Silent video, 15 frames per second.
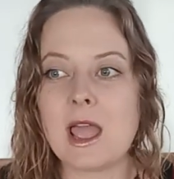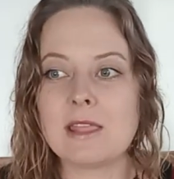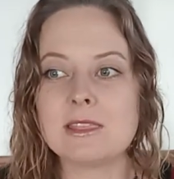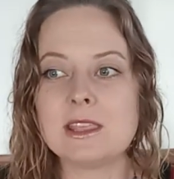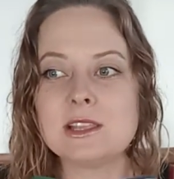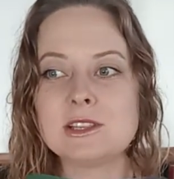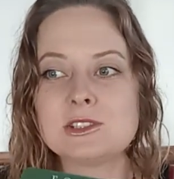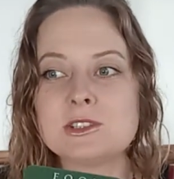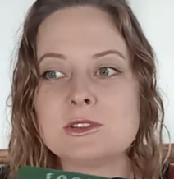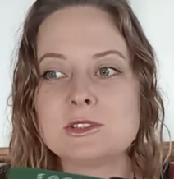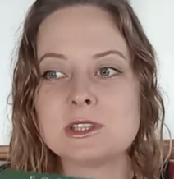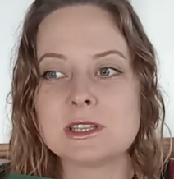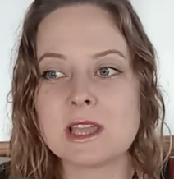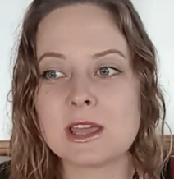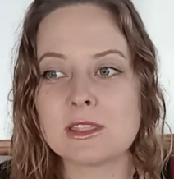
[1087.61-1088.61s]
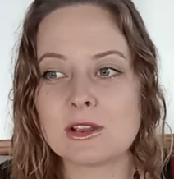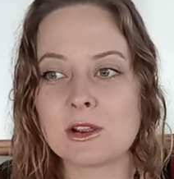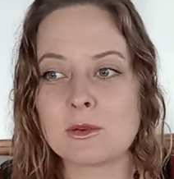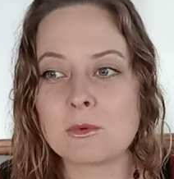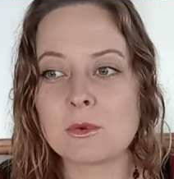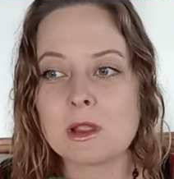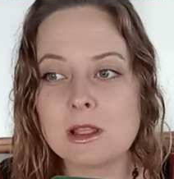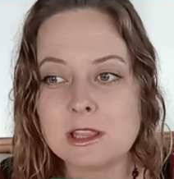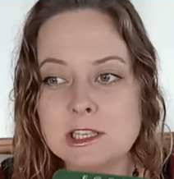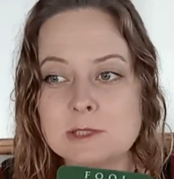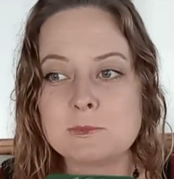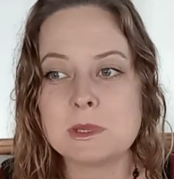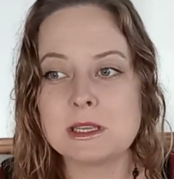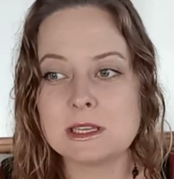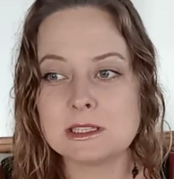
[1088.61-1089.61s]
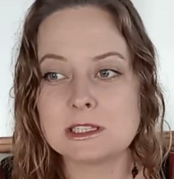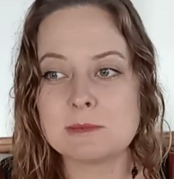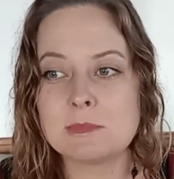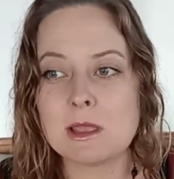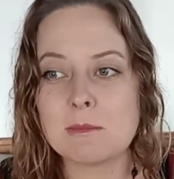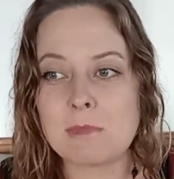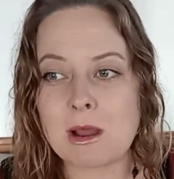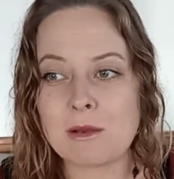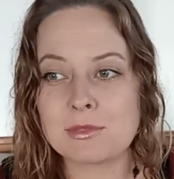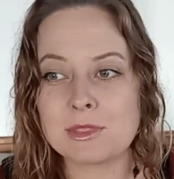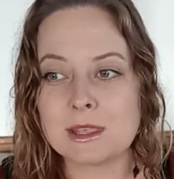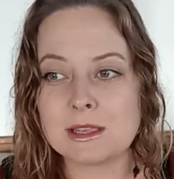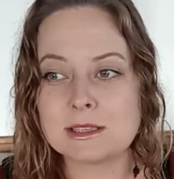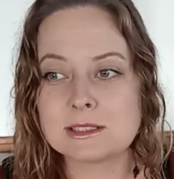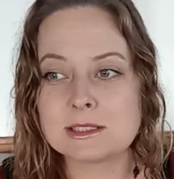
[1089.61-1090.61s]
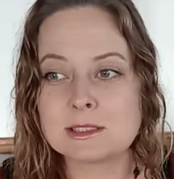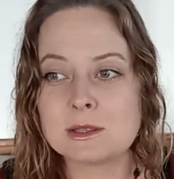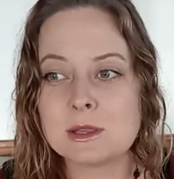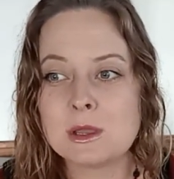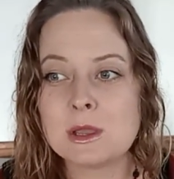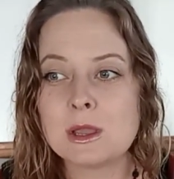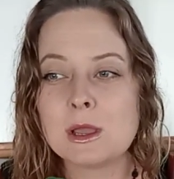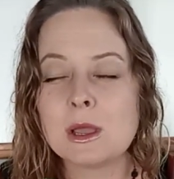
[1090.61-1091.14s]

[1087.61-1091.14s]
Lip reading: And these two together are really speaking to me about this